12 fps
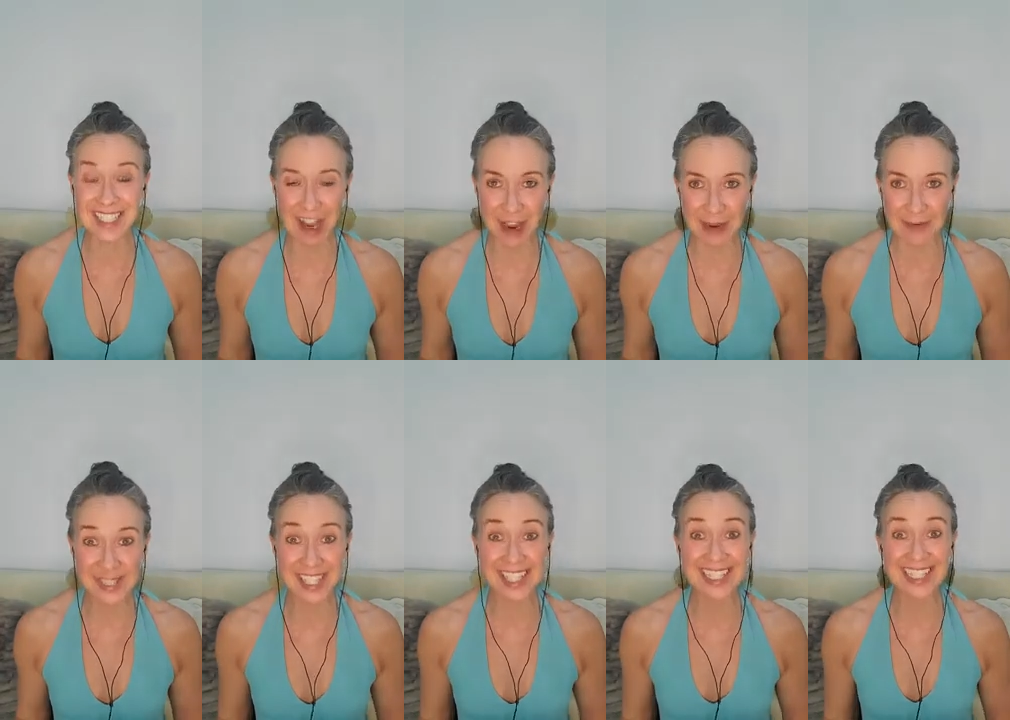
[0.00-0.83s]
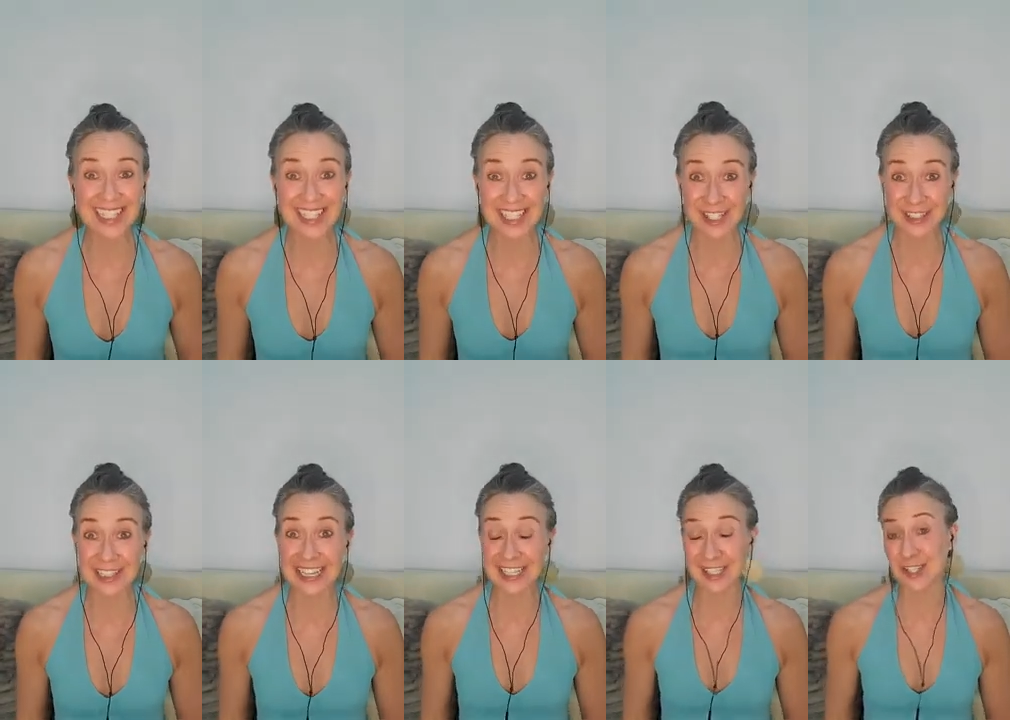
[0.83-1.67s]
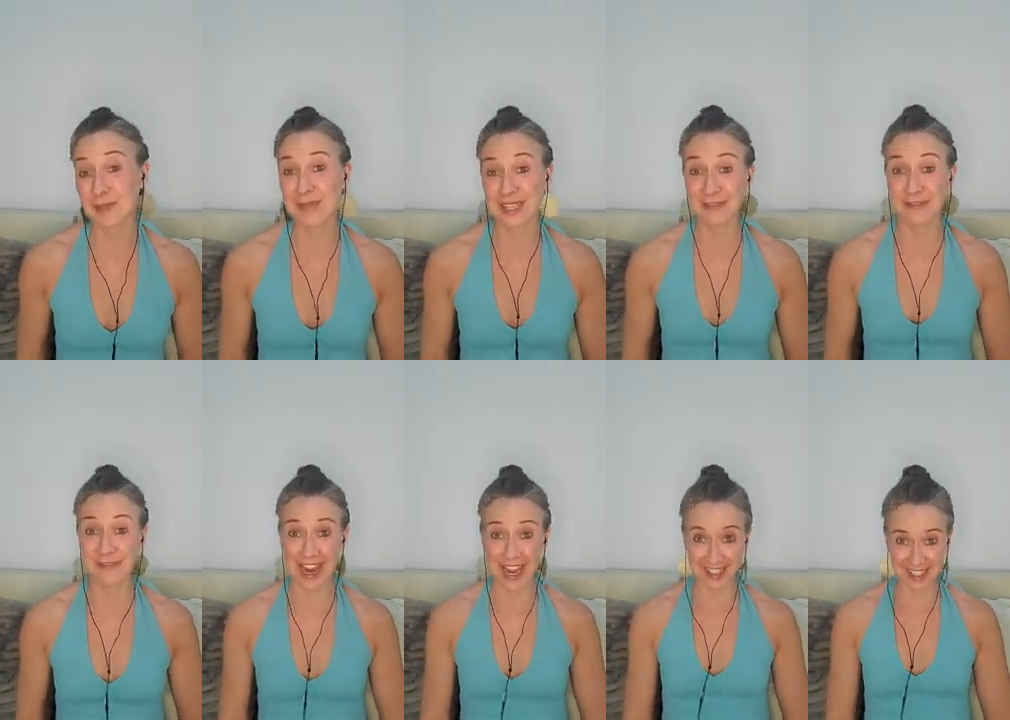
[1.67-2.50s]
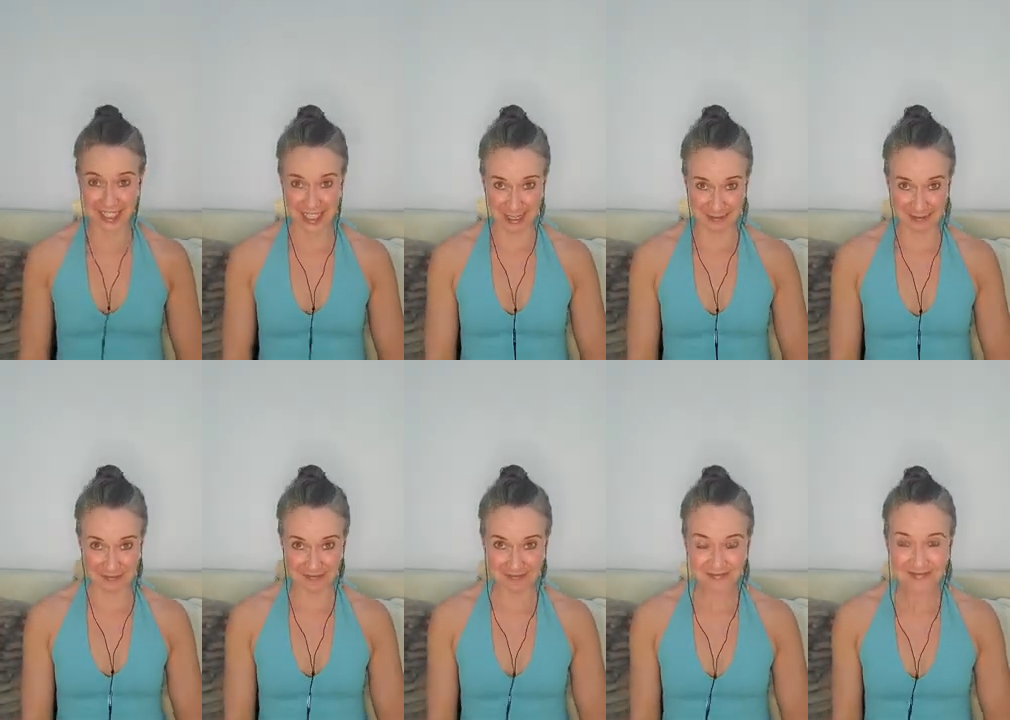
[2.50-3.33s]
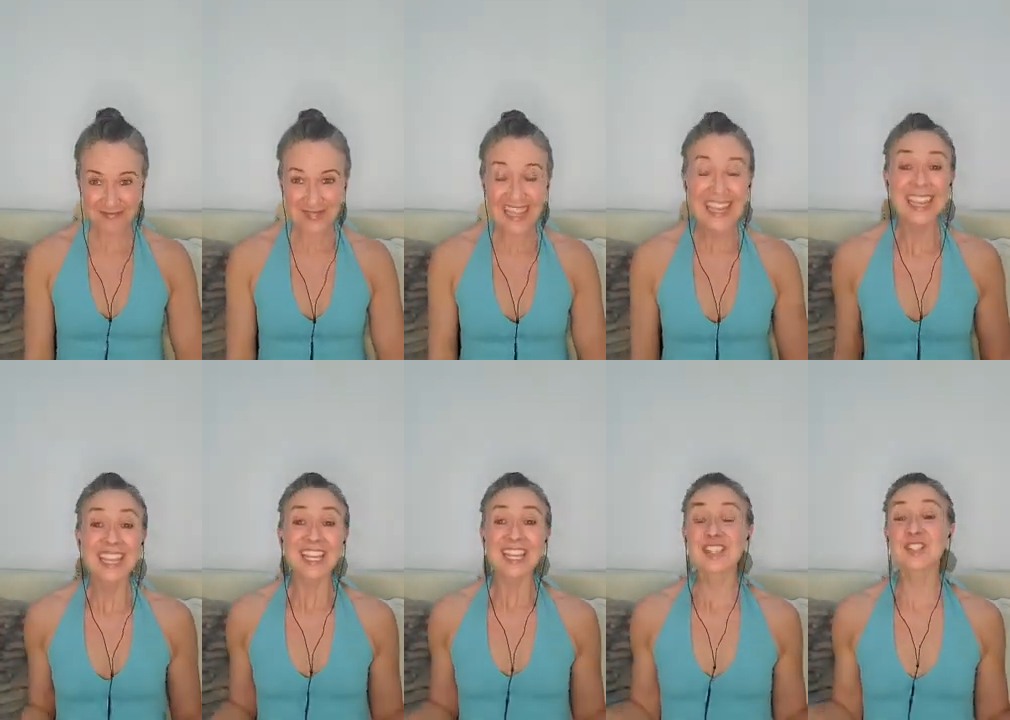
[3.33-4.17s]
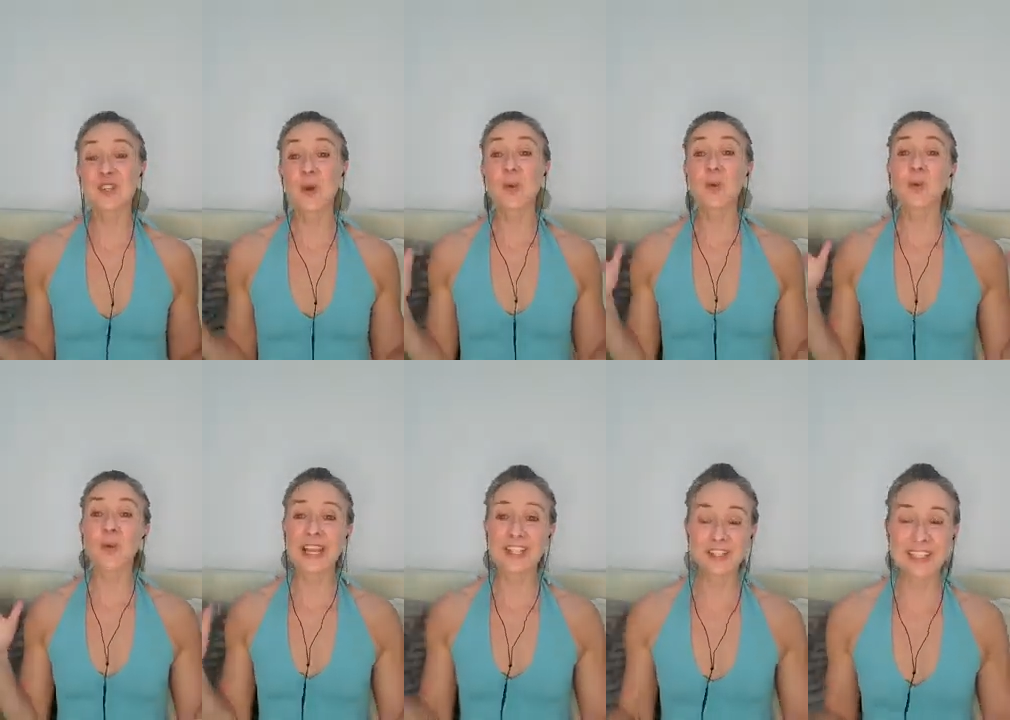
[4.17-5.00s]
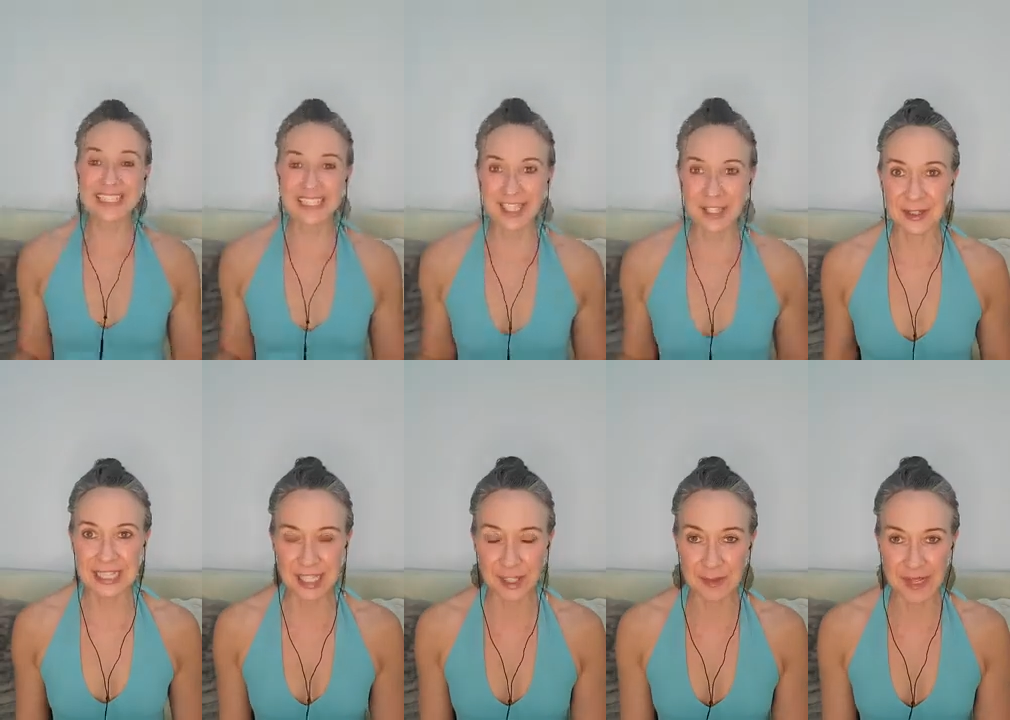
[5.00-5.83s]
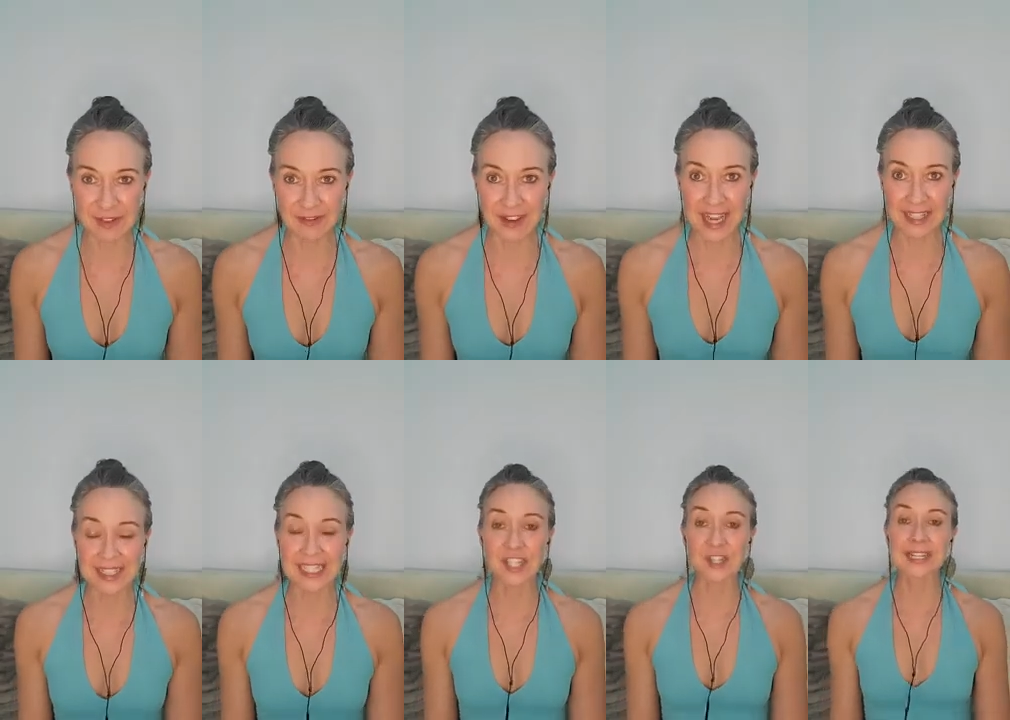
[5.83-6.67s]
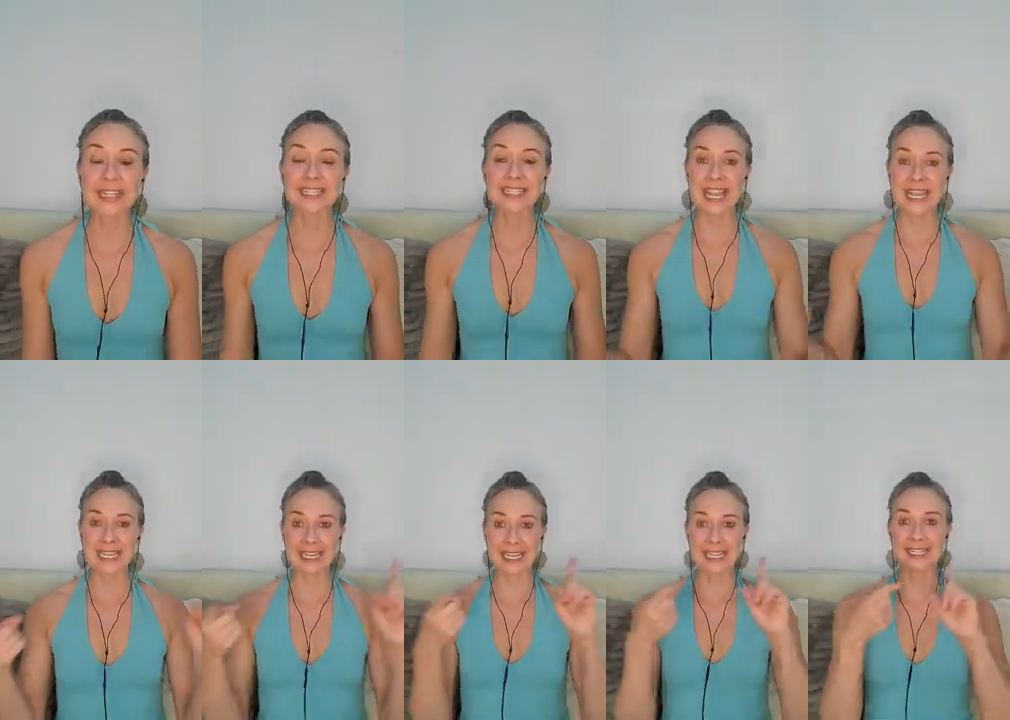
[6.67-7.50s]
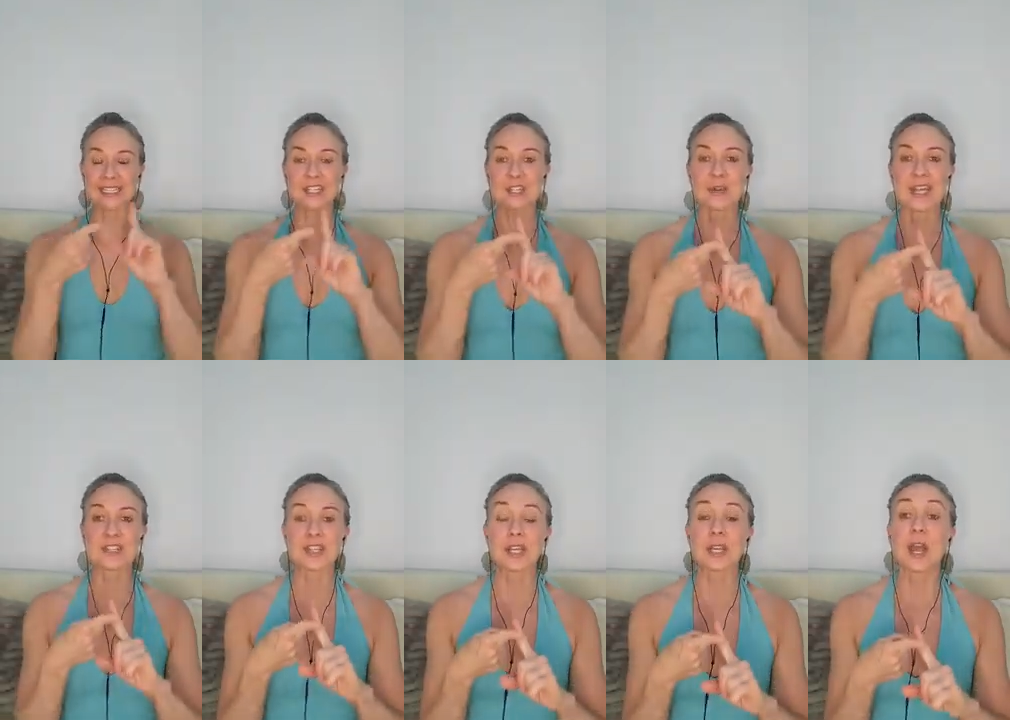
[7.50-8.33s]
time to consider intermittent fasting. And so when you're considering intermittent fasting, you're going to take into consideration